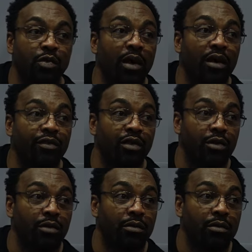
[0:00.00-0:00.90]

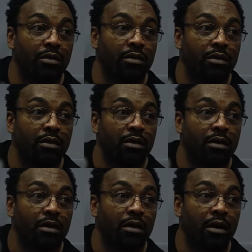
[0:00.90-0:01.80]
12U.
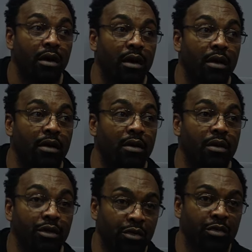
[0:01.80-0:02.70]
All right,
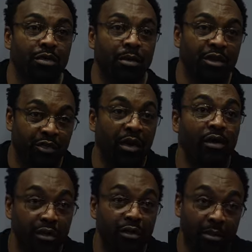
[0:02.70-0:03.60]
you were I mean
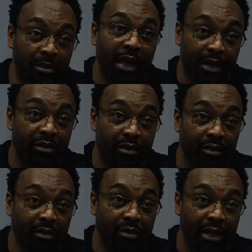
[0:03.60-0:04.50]
12U. Remember that
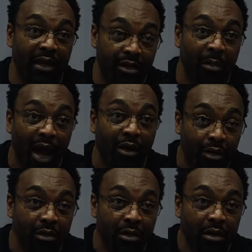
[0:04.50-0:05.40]
that
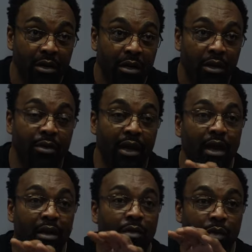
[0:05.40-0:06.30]
debacle? Yeah.
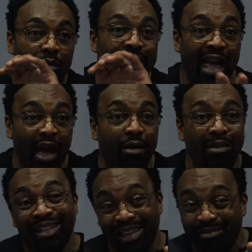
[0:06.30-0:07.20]
Okay, we were down
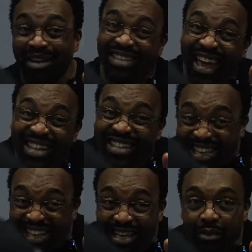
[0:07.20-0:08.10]
by like
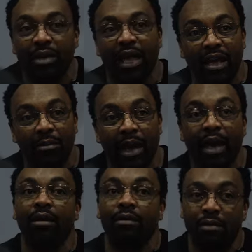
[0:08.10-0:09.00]
19. We came
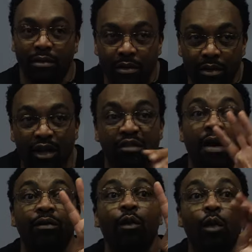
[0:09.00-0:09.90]
back, lost
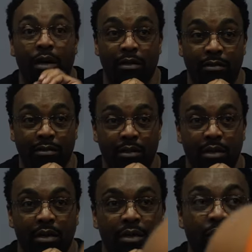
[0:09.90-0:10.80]
by four,
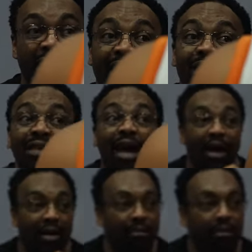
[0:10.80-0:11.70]
ran out of
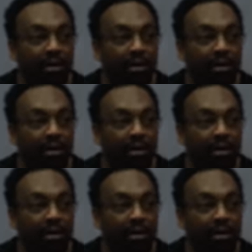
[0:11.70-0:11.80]
time.